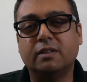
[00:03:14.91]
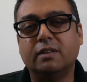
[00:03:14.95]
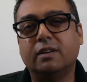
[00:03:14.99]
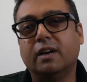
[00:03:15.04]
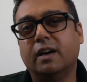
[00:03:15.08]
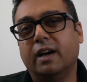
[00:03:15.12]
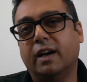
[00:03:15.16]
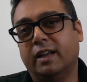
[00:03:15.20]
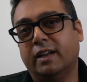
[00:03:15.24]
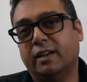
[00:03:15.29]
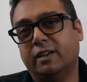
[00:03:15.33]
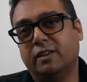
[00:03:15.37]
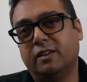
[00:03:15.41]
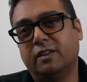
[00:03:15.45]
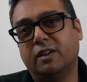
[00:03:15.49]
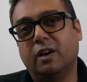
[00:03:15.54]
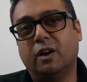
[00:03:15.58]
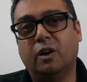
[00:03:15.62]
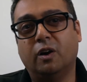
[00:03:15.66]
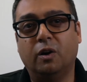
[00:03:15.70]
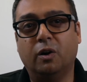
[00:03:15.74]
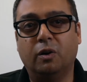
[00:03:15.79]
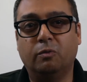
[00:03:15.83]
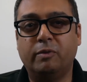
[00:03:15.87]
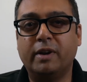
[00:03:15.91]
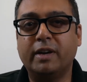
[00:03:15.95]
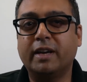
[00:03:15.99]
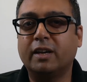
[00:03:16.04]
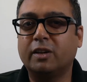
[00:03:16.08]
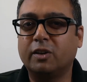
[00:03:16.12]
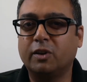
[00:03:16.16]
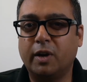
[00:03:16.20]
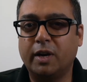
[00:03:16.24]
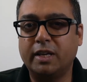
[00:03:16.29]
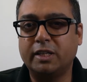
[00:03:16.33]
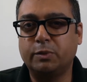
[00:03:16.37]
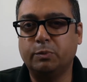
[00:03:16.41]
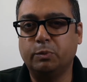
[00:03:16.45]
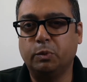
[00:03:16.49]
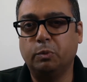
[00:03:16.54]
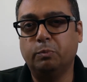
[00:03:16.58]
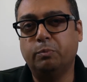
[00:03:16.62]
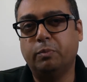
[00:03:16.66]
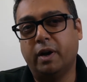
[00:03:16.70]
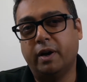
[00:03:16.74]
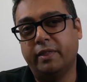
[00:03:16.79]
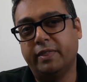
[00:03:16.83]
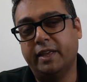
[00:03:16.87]
and are recognisable
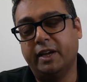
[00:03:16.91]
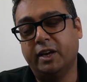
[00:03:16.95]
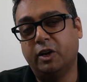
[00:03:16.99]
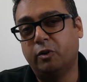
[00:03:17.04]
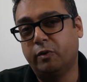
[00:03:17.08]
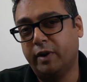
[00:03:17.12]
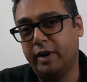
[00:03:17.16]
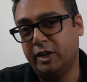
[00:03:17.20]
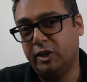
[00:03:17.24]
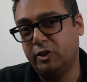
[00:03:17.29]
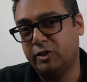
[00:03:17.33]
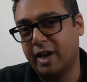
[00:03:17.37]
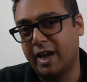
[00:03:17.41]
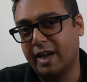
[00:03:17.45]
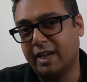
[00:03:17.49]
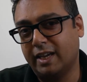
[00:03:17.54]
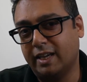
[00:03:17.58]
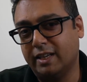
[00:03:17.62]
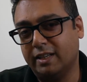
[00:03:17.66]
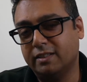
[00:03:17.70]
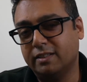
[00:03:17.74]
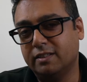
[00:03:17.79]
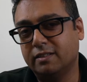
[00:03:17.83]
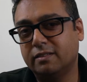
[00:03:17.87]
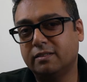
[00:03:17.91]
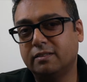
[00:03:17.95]
by their green jacket.